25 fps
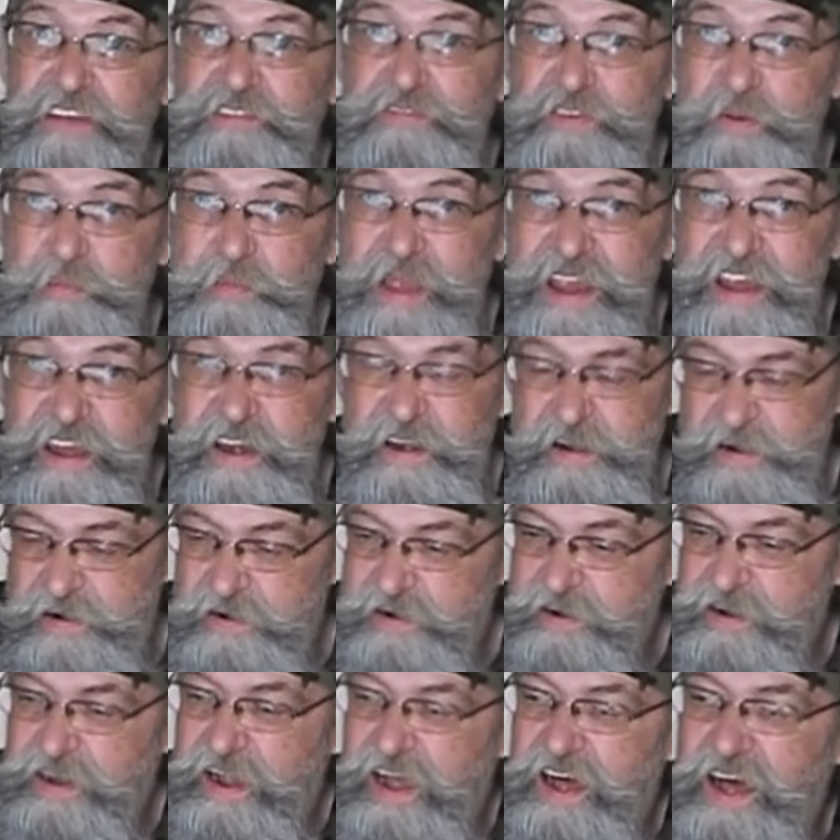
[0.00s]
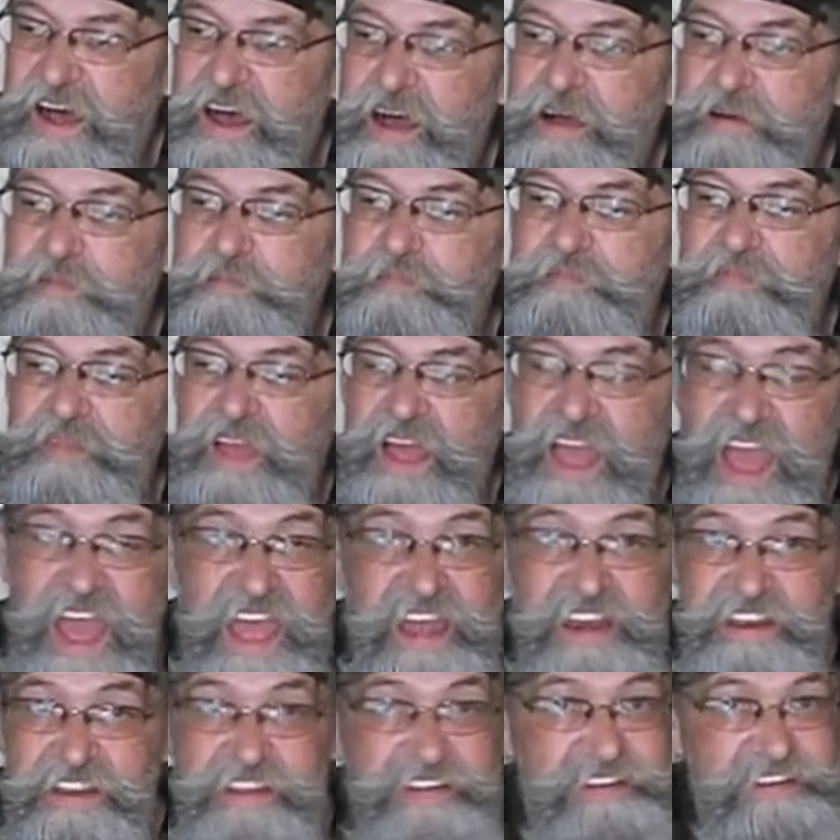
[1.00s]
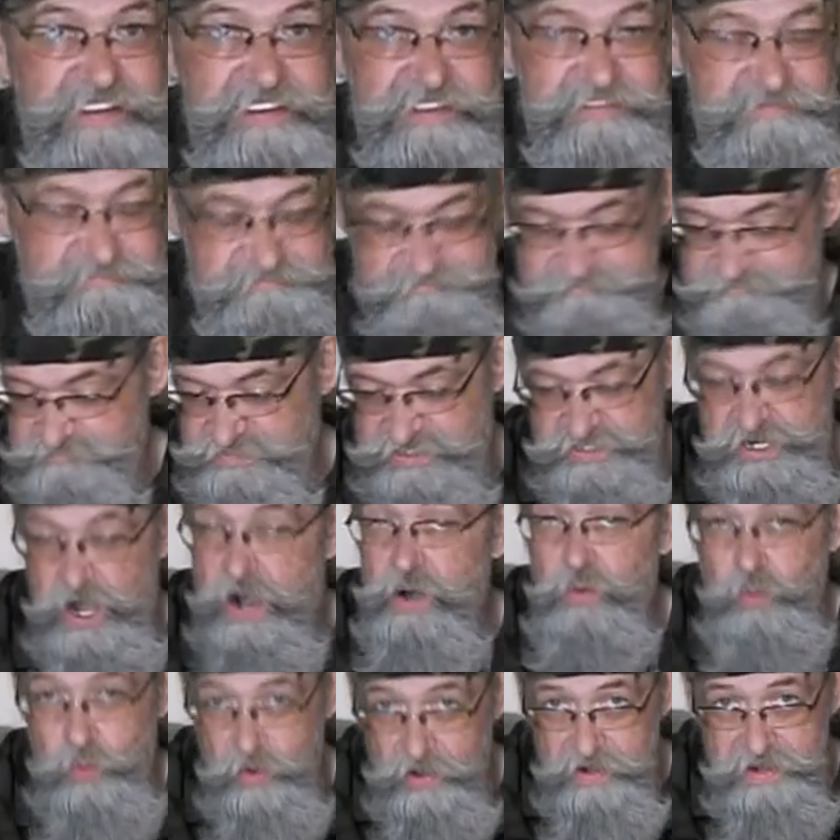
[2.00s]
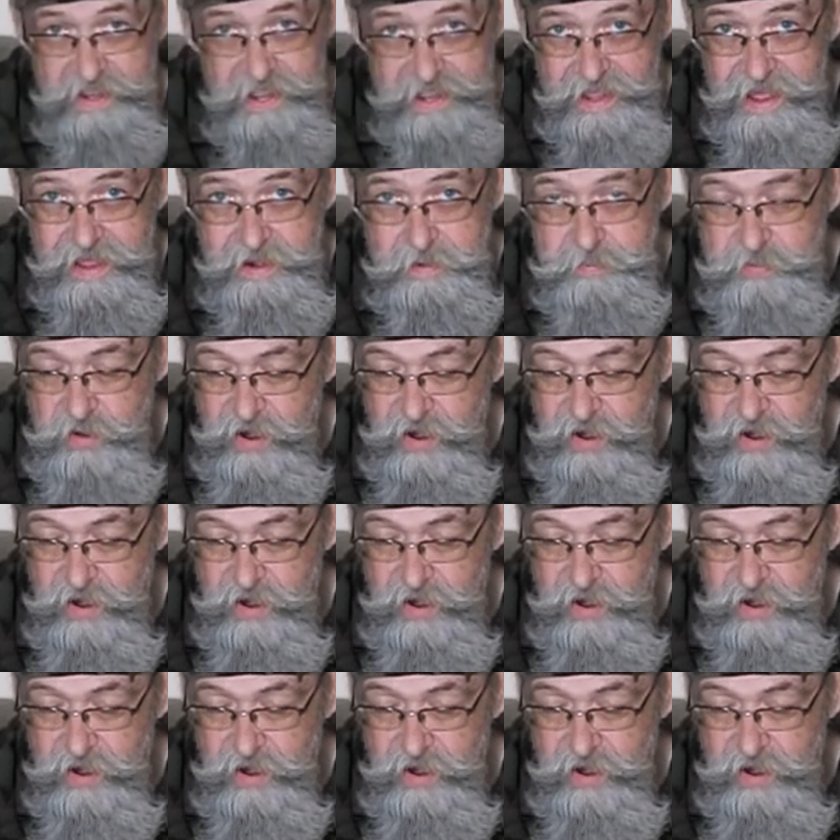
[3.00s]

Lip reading: it from here, and start working on a